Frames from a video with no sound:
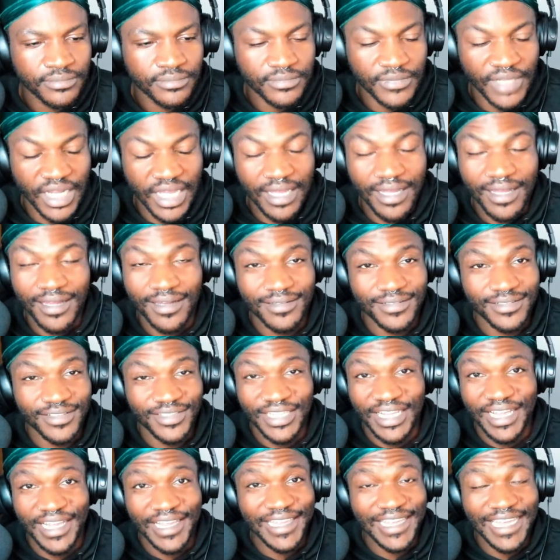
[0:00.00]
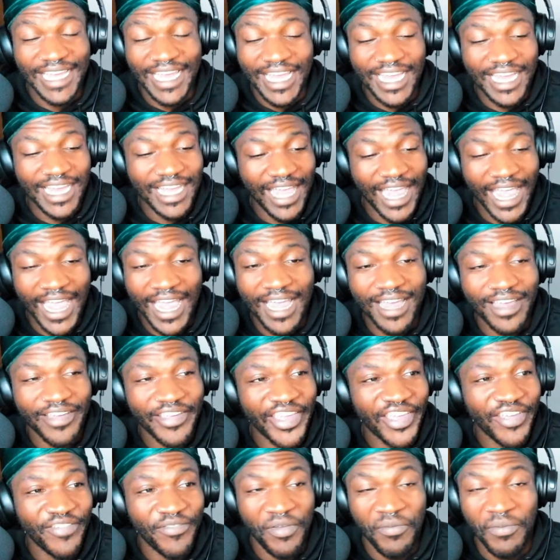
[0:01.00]
Nah, yeah.
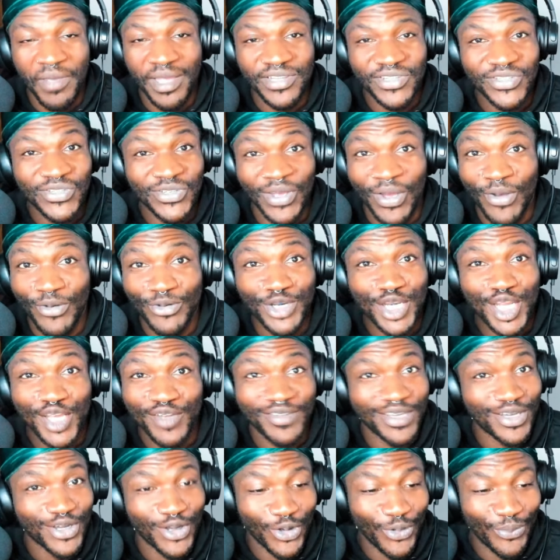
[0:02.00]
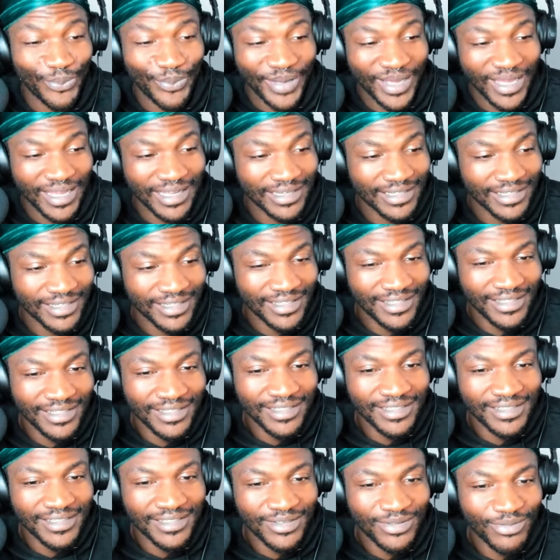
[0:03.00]
Even me too. I will never come back.
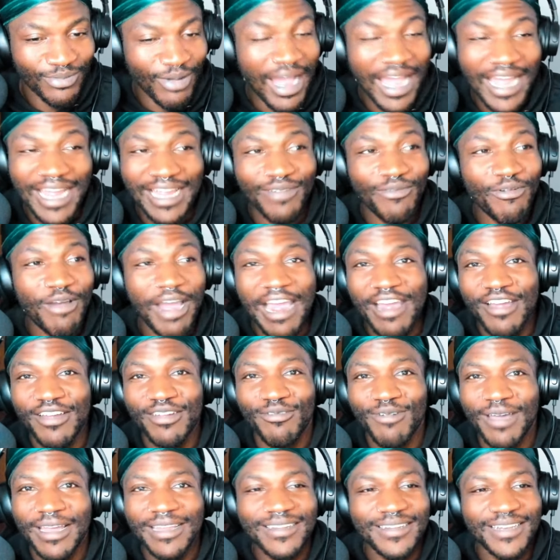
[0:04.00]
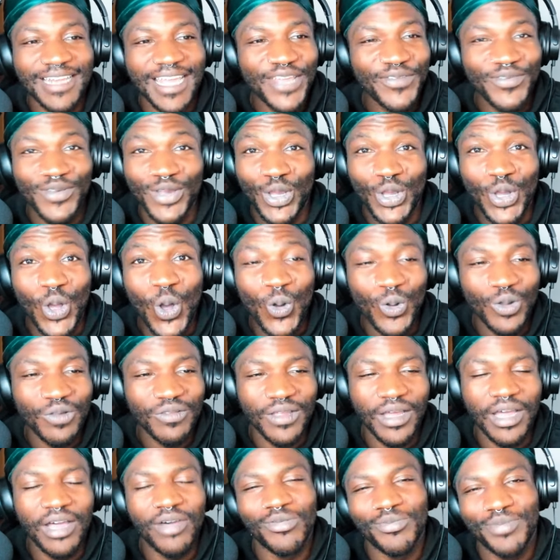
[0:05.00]
Why did they even
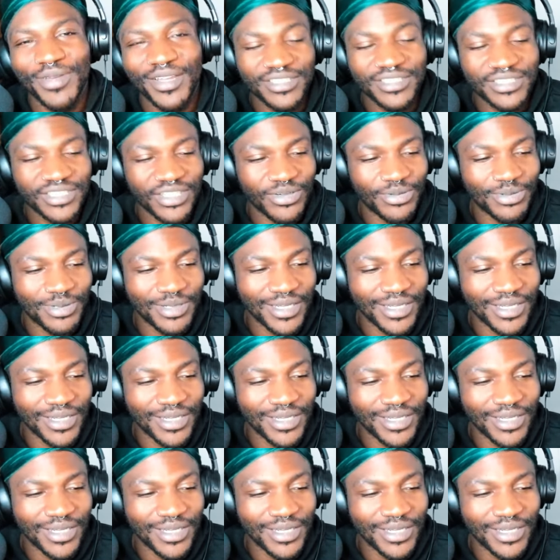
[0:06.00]
go? Oh, because of